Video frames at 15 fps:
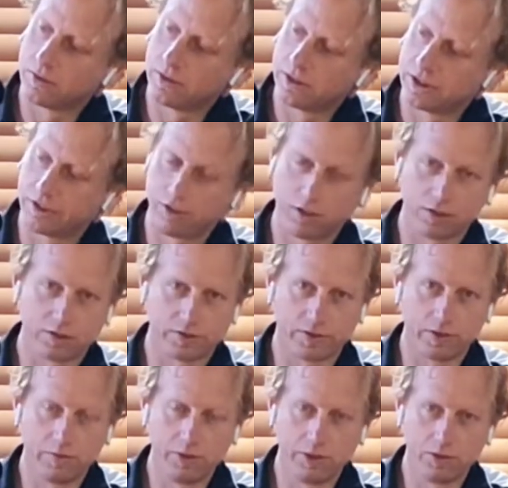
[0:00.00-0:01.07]
zeros for the
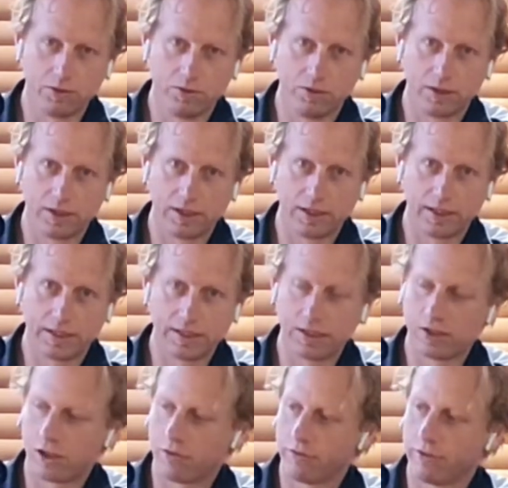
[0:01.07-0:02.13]
middle, and then
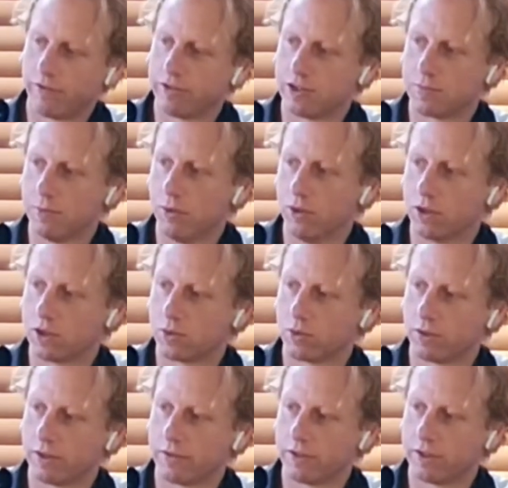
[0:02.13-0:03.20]
you've got reference points
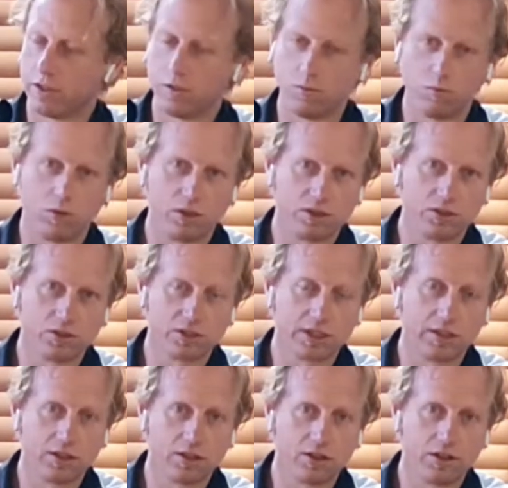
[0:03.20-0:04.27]
wherever you want your
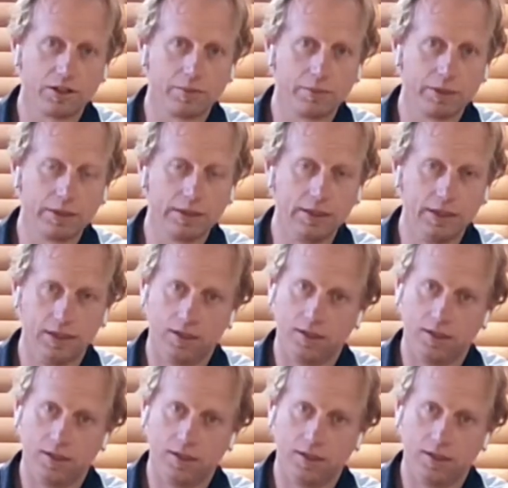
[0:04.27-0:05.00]
center line to be.